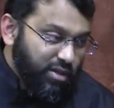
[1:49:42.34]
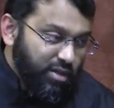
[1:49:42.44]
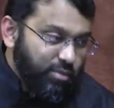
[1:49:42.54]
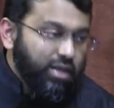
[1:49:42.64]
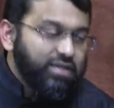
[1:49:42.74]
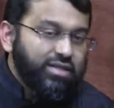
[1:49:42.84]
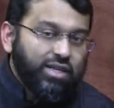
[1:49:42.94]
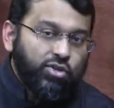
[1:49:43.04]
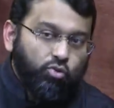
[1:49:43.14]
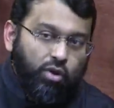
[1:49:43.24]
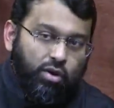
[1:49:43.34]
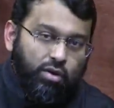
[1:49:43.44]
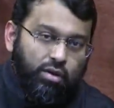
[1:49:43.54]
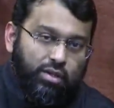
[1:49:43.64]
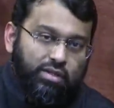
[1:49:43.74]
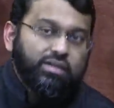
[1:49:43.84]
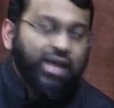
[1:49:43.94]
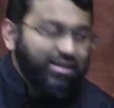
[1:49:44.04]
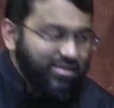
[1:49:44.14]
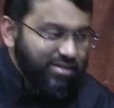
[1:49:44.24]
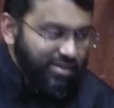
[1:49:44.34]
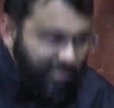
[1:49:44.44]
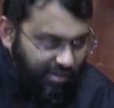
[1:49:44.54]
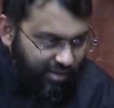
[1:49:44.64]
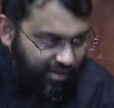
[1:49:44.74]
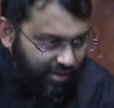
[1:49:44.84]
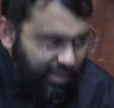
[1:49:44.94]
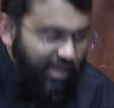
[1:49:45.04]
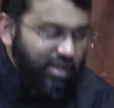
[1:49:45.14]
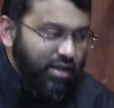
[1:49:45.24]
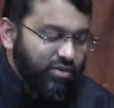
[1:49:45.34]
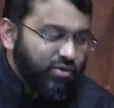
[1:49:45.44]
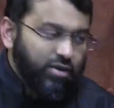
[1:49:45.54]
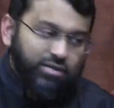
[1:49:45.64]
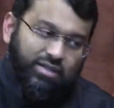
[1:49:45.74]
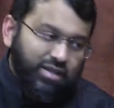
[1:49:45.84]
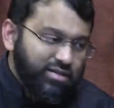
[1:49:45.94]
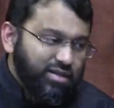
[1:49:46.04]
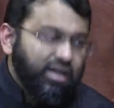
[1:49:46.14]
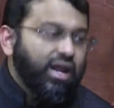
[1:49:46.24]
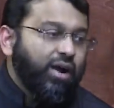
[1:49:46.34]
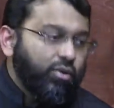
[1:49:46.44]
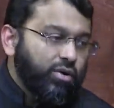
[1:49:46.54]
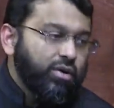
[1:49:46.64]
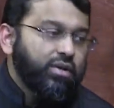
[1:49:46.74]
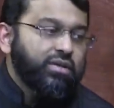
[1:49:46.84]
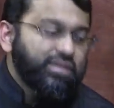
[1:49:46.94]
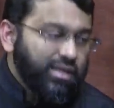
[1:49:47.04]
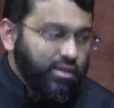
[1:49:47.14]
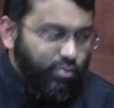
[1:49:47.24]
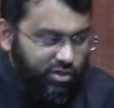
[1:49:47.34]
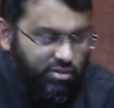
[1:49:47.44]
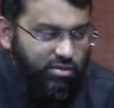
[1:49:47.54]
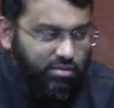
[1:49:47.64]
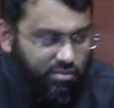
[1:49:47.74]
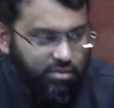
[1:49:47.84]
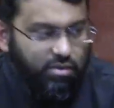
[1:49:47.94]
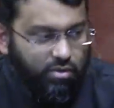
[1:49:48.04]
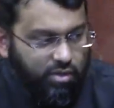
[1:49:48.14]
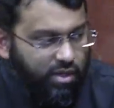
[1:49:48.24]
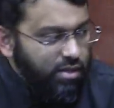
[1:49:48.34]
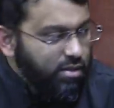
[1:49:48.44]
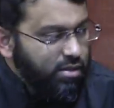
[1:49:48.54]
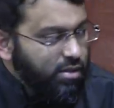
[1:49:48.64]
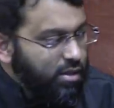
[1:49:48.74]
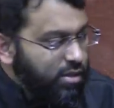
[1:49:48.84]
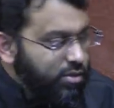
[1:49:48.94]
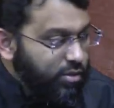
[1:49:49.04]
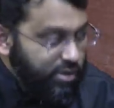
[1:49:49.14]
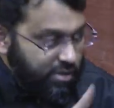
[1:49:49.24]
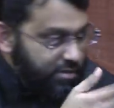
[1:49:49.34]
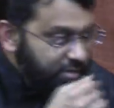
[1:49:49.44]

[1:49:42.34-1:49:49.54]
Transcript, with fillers: Because then you are tacitly getting involved, and that's not our celebration. Okay? Other questions?